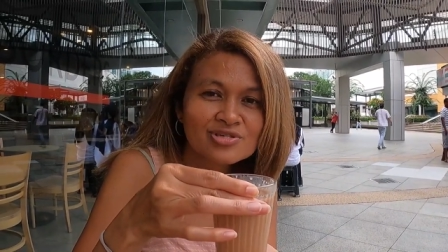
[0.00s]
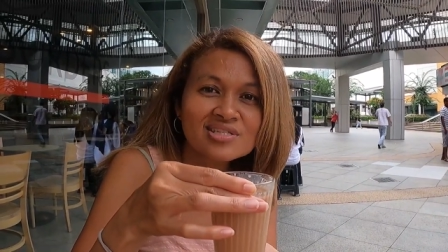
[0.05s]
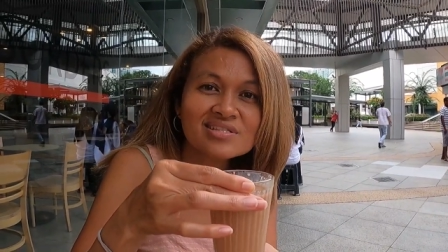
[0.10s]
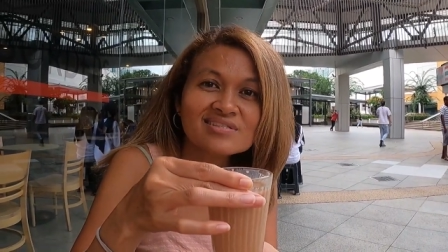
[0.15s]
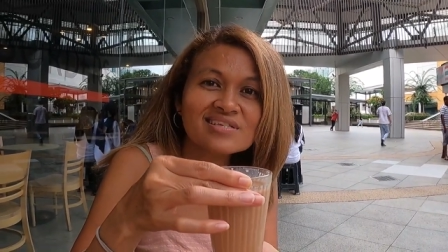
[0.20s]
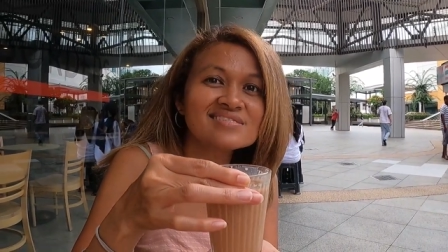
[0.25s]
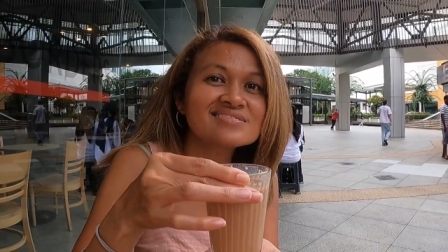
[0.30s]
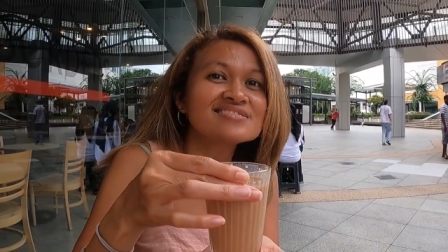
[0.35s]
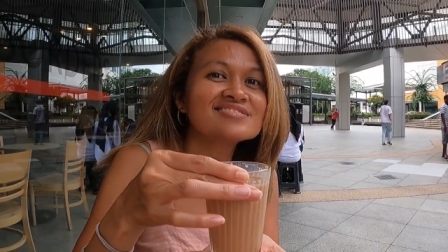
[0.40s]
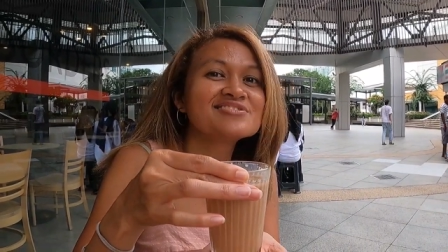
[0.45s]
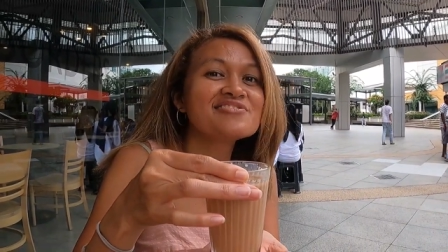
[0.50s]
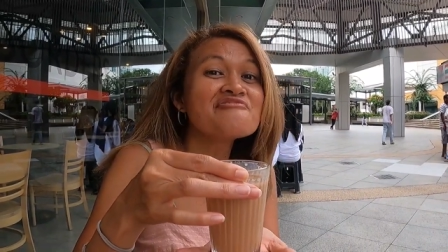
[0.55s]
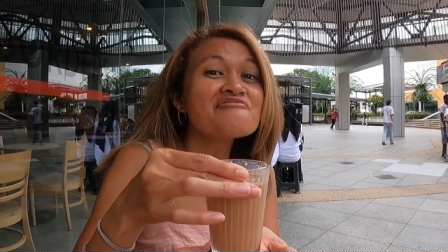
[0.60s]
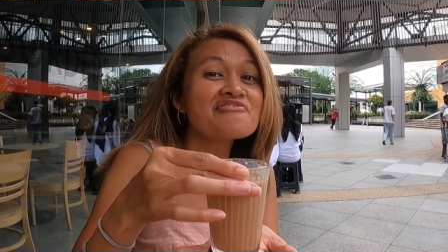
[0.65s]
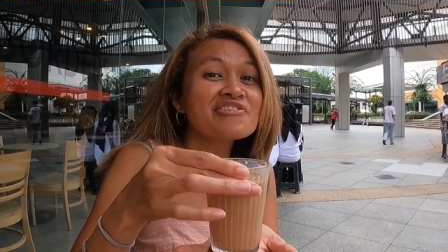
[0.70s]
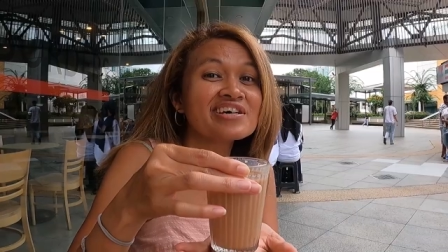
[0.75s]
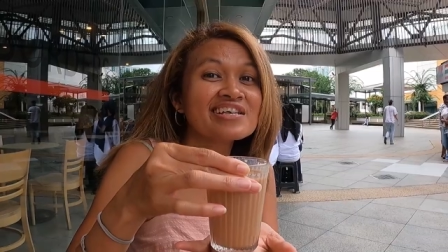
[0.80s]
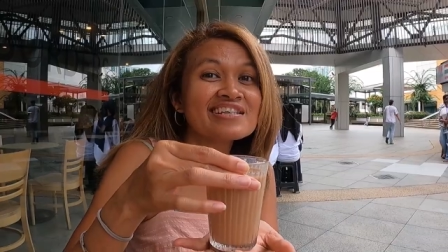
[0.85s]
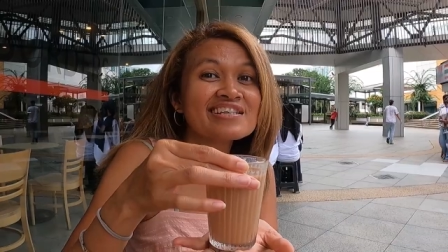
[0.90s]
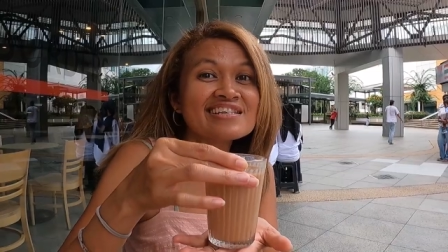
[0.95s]
So the taste is
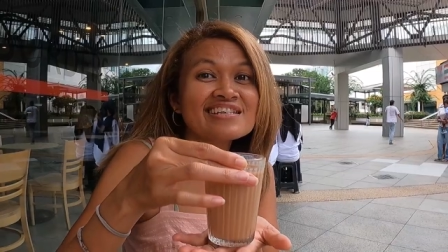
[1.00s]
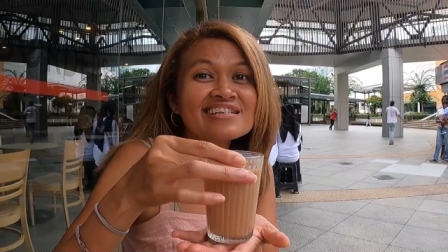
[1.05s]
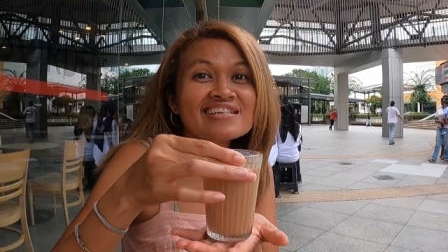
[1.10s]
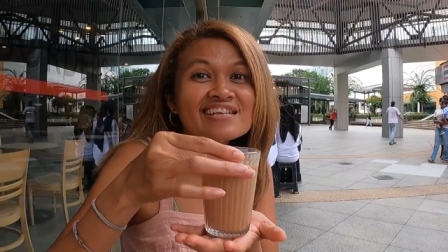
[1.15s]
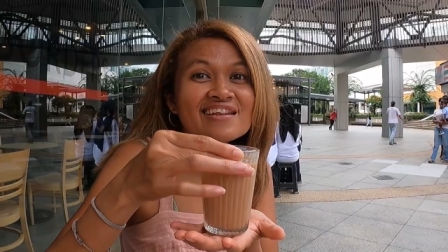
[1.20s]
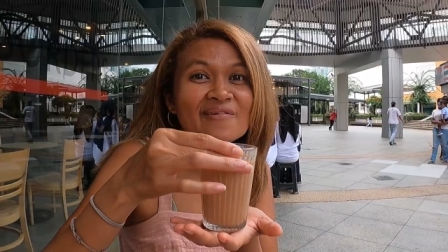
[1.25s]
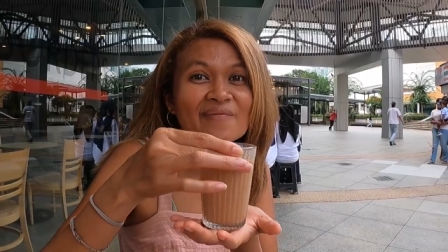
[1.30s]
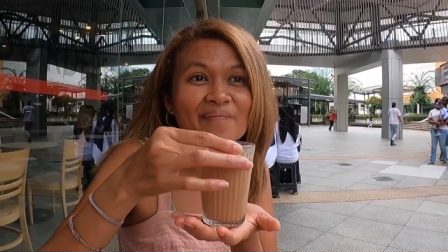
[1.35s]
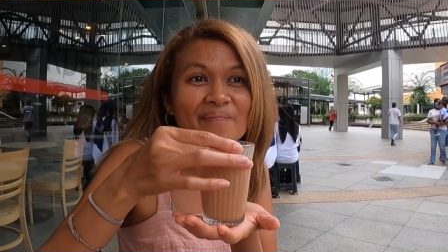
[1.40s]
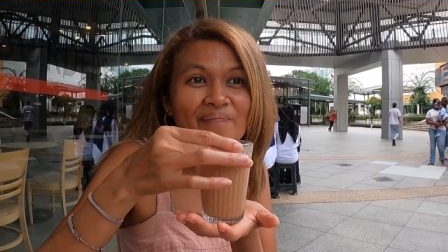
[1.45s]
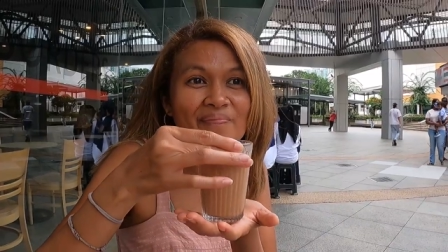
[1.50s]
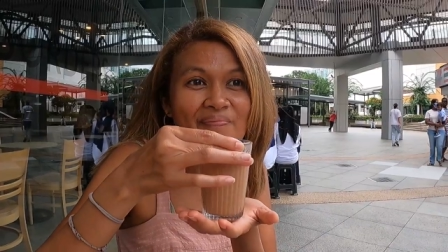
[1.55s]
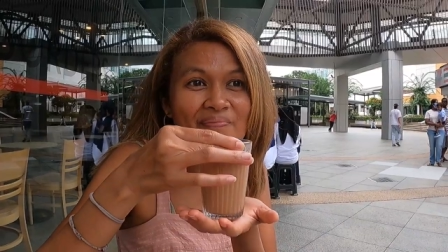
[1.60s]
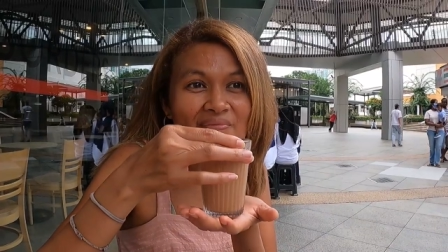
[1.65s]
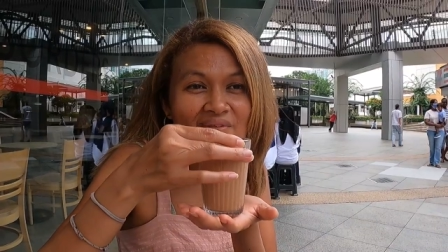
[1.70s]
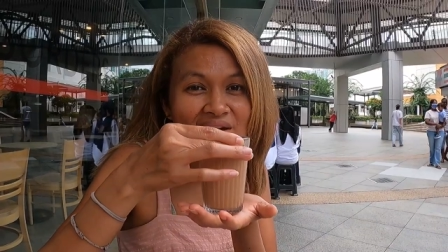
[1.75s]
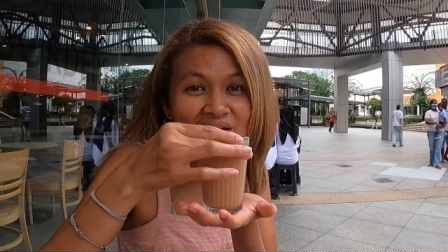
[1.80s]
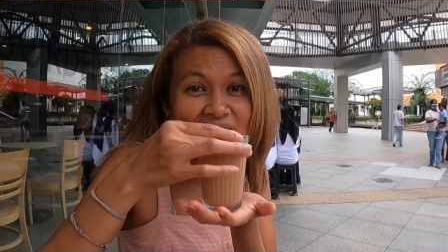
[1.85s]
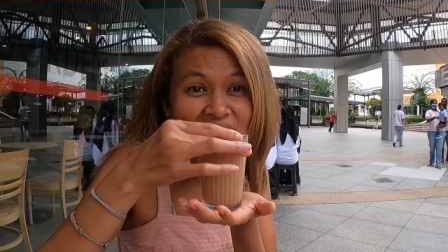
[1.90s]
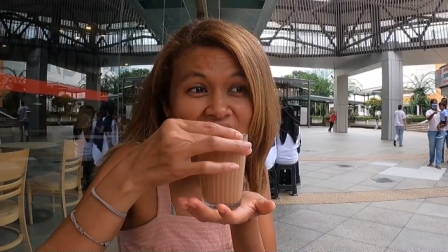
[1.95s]
different.
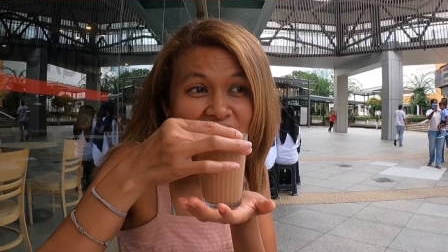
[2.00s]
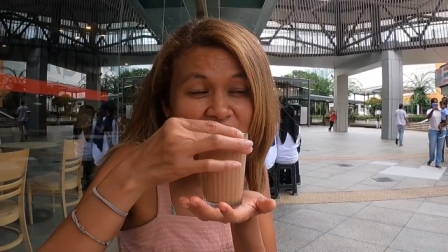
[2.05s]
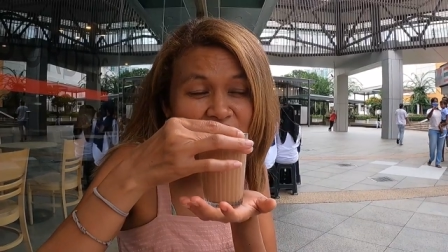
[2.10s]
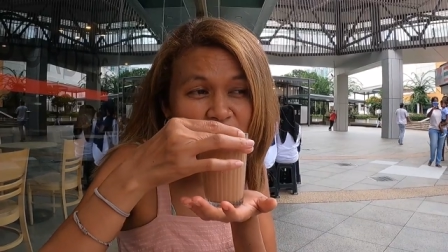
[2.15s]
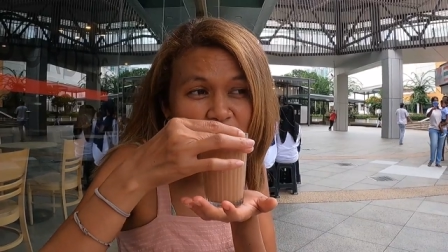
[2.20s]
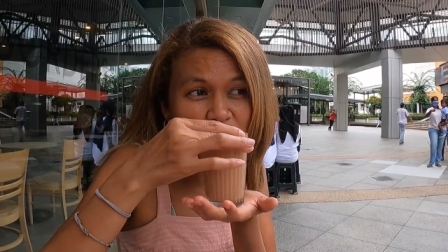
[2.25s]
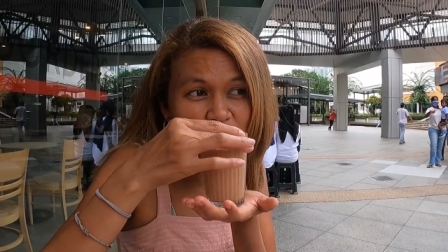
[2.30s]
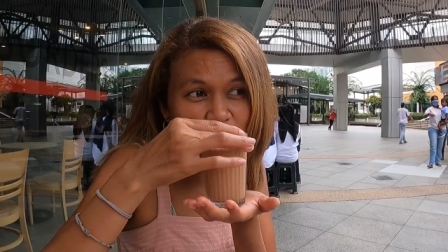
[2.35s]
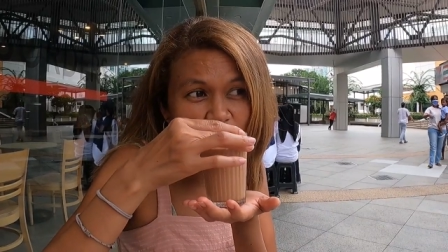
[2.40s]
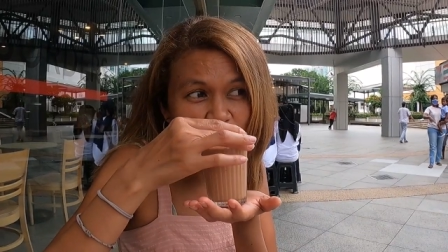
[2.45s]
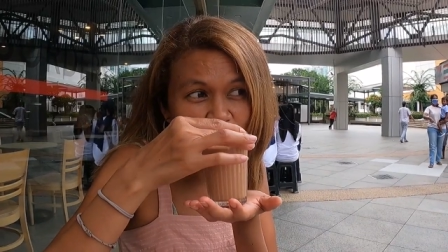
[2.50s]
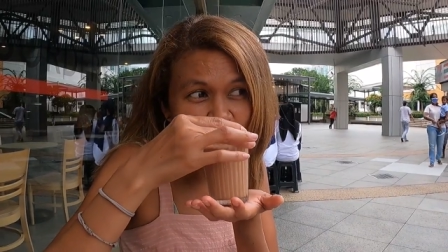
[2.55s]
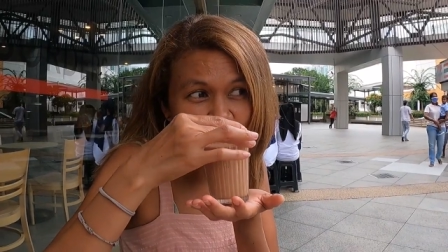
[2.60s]
I like it.